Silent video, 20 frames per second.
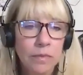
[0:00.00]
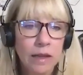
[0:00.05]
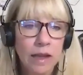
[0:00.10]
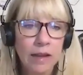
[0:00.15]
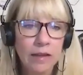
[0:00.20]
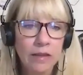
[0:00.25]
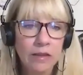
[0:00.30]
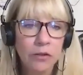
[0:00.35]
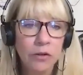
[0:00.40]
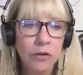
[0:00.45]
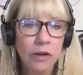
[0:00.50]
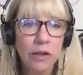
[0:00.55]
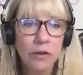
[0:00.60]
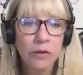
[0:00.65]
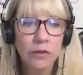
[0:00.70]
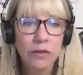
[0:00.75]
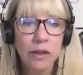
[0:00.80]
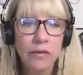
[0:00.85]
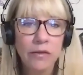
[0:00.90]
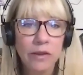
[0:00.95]
At Studio
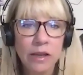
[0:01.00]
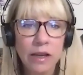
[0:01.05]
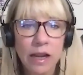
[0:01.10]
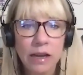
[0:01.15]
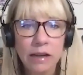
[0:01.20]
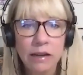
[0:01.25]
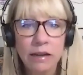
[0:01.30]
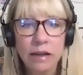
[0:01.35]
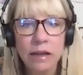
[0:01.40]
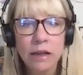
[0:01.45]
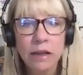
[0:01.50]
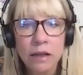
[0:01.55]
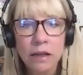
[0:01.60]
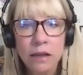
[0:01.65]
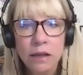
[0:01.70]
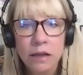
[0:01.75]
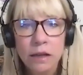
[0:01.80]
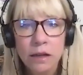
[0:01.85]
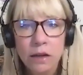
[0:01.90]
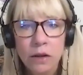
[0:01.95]
790,
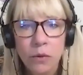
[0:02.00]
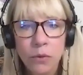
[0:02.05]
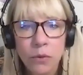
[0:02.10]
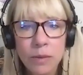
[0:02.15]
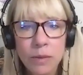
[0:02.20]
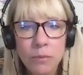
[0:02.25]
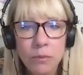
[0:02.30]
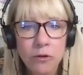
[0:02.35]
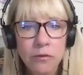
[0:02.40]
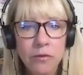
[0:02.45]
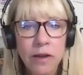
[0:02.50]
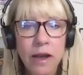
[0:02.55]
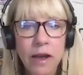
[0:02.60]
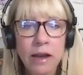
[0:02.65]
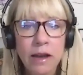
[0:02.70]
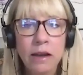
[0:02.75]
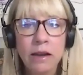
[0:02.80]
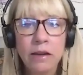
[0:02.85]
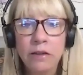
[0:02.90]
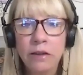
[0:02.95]
we
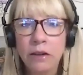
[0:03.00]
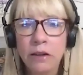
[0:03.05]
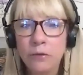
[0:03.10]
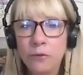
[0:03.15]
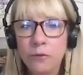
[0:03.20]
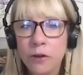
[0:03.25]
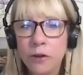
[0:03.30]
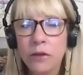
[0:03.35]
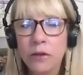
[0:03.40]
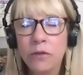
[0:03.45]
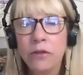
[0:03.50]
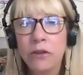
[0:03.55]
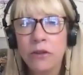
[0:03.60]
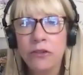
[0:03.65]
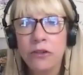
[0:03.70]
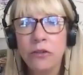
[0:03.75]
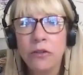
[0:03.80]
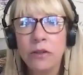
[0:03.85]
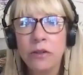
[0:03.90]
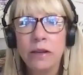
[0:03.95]
provide done for you
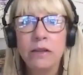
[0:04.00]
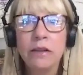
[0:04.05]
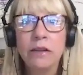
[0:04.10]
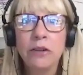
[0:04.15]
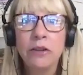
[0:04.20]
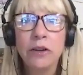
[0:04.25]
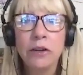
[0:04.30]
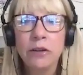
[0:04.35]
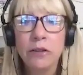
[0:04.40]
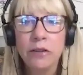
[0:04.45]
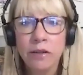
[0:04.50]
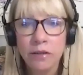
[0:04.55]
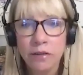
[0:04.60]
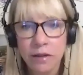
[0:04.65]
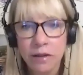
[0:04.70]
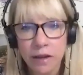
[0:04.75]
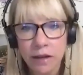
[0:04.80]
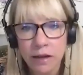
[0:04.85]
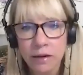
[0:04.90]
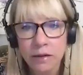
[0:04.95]
digital interior
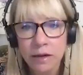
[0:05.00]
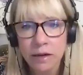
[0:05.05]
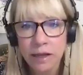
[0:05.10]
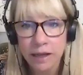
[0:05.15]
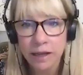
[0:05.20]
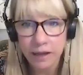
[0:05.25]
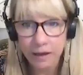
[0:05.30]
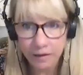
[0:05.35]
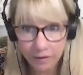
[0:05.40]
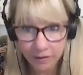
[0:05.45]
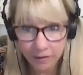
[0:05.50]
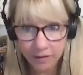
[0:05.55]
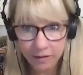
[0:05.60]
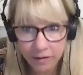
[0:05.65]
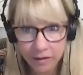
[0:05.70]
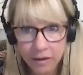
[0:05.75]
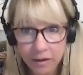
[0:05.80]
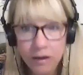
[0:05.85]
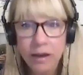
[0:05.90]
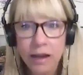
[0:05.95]
design kits
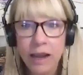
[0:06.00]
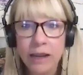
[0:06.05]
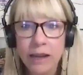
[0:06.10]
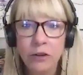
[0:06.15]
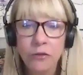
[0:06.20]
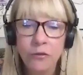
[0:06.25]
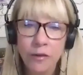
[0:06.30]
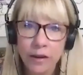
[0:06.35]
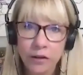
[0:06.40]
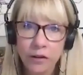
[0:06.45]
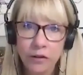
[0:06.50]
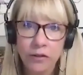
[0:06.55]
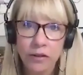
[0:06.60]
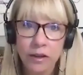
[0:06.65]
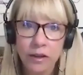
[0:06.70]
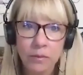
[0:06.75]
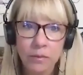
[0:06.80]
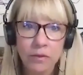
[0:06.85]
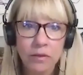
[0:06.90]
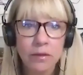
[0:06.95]
at your
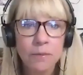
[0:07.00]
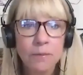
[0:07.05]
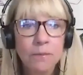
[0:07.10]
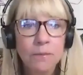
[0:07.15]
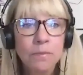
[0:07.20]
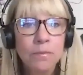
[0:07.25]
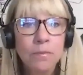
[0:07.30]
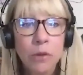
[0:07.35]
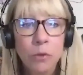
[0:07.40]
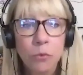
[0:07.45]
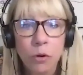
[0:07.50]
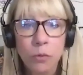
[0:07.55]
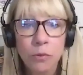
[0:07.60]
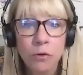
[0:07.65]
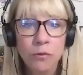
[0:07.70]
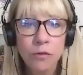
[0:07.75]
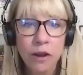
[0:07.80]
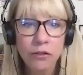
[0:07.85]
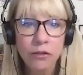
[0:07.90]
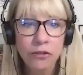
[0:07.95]
fingertips. We're
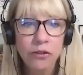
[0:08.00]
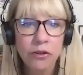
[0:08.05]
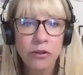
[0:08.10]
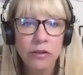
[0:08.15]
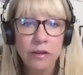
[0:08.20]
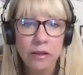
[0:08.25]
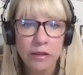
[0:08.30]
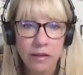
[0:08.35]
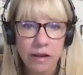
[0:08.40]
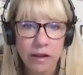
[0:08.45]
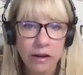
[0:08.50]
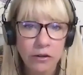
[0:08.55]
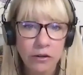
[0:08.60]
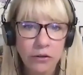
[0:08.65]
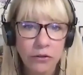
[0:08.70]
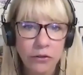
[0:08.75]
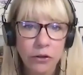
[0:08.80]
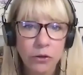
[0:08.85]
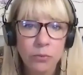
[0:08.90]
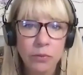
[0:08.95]
professional
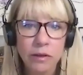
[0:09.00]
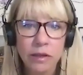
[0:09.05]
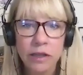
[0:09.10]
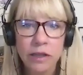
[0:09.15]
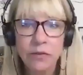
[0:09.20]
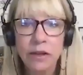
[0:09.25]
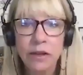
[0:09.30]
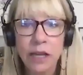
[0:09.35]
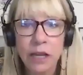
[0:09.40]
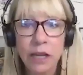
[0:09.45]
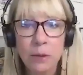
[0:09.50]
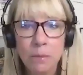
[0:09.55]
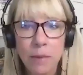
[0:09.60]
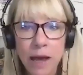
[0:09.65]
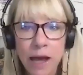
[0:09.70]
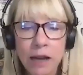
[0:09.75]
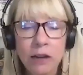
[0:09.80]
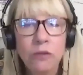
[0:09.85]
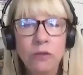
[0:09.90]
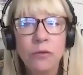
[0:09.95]
designers who believe in
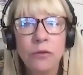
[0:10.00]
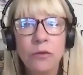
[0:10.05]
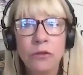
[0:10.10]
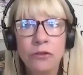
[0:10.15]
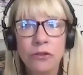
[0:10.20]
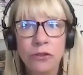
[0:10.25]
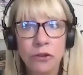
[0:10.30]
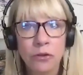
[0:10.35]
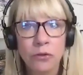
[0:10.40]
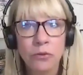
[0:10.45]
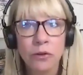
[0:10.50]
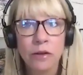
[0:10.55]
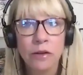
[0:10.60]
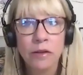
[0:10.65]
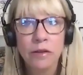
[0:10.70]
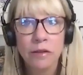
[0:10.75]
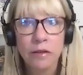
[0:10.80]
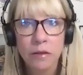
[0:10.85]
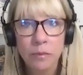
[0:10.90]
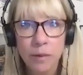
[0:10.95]
impactful
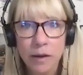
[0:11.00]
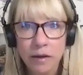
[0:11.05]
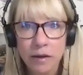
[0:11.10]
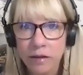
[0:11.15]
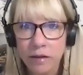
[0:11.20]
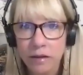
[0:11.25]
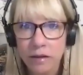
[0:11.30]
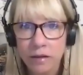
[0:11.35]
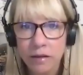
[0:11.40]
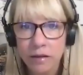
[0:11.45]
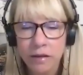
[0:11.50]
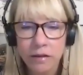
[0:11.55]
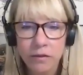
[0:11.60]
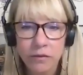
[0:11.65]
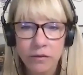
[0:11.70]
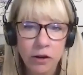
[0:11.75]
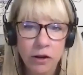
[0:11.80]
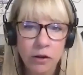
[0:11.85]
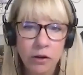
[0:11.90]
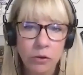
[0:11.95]
children's spaces. This is
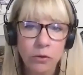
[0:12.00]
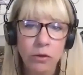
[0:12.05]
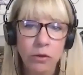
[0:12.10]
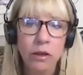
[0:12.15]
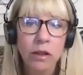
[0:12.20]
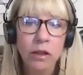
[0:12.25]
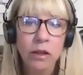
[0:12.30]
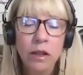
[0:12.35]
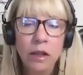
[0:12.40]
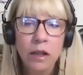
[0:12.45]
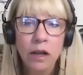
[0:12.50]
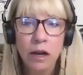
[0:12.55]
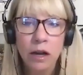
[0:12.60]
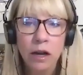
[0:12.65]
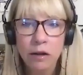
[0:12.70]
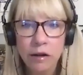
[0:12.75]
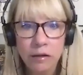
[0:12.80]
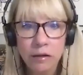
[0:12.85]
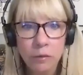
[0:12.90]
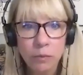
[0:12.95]
very cool.
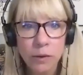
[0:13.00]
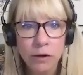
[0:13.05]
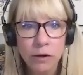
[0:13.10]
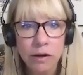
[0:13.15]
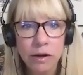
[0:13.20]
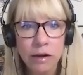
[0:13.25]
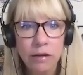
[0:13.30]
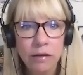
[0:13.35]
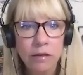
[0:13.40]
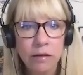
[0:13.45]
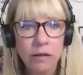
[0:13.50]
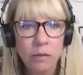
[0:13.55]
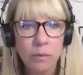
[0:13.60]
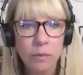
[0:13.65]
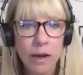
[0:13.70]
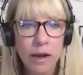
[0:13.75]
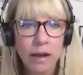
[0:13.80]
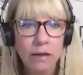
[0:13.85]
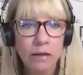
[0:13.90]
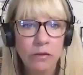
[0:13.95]
Our experience
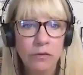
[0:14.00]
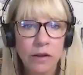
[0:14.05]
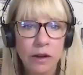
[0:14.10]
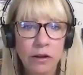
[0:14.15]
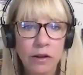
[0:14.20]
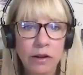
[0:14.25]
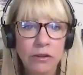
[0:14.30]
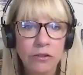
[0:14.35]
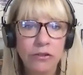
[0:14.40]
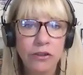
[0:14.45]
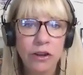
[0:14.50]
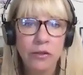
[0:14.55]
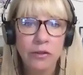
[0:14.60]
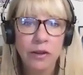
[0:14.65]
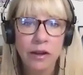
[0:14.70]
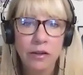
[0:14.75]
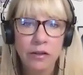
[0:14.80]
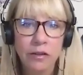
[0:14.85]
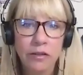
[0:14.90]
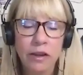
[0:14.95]
spans various
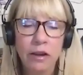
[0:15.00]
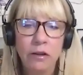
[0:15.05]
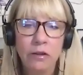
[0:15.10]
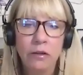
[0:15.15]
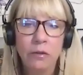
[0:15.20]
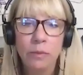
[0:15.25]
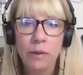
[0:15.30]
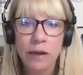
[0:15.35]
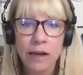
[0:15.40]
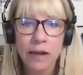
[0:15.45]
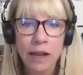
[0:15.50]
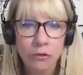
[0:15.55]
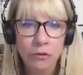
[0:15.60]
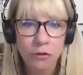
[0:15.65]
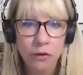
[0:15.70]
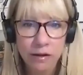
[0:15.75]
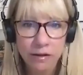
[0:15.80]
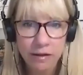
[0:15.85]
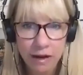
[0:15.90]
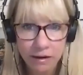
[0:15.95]
childcare centers,
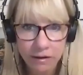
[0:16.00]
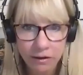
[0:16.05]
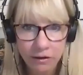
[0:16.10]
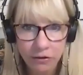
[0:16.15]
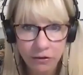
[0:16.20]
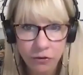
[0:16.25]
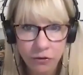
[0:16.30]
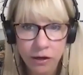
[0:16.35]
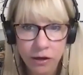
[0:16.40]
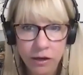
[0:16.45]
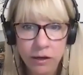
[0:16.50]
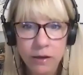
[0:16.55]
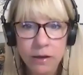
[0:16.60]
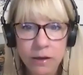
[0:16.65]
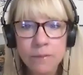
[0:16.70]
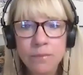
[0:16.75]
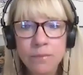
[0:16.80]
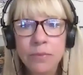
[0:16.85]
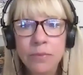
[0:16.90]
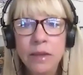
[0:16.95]
pediatric dentistry,
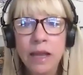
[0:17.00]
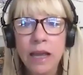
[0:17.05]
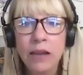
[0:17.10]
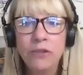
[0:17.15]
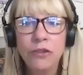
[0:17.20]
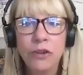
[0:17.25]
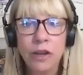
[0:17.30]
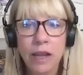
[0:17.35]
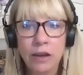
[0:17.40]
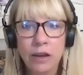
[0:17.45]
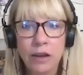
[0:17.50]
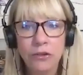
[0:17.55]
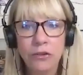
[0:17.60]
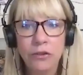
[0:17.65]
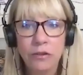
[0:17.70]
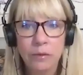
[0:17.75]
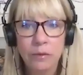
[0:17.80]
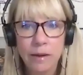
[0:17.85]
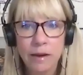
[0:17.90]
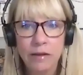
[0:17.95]
educational
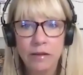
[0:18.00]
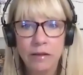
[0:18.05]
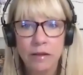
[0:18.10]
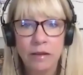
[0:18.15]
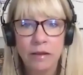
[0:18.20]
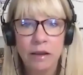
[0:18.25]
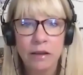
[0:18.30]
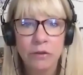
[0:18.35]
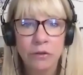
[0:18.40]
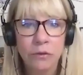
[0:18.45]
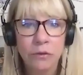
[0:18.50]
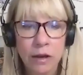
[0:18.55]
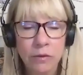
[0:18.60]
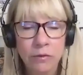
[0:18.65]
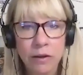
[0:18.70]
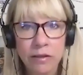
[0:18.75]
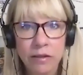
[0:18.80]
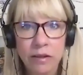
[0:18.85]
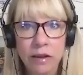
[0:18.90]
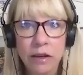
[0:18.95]
spaces, and, and
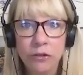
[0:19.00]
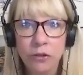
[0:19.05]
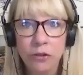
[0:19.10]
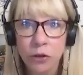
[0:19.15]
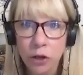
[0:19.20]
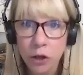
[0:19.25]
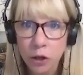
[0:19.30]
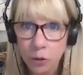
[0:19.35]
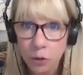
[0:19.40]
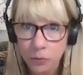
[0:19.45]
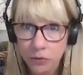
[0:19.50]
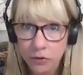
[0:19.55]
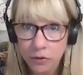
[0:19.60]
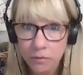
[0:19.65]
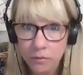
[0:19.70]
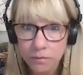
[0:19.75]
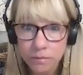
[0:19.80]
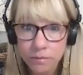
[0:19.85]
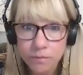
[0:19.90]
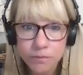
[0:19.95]
residential homes.
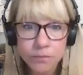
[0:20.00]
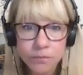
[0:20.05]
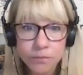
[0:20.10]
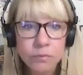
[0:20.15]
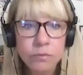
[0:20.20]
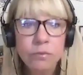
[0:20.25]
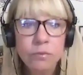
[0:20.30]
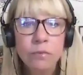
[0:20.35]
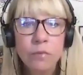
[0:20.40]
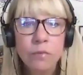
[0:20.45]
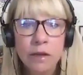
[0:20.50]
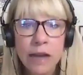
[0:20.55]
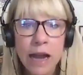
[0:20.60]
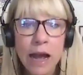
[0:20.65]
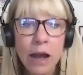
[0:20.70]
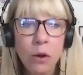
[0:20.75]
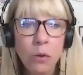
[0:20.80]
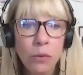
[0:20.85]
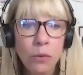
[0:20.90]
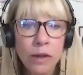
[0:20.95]

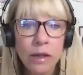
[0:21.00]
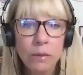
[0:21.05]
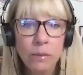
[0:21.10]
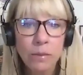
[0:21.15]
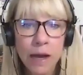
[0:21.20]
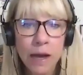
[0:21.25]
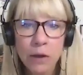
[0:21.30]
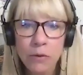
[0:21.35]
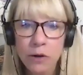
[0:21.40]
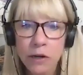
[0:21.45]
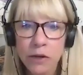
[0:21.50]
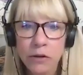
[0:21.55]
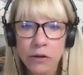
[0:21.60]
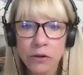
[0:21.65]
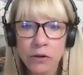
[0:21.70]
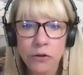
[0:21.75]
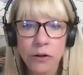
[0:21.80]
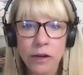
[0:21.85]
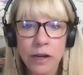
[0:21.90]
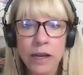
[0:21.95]
Now we empower you to
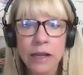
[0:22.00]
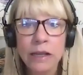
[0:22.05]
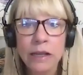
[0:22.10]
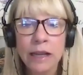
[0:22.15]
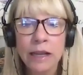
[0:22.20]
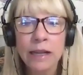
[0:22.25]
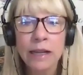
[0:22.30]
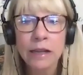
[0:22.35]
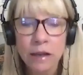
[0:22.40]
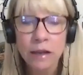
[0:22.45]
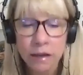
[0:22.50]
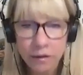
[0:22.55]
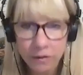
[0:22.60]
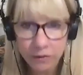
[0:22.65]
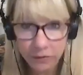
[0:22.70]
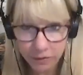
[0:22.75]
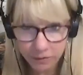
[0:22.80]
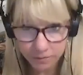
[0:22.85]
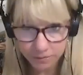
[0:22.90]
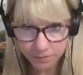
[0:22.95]
create like
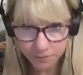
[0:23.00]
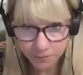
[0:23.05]
us.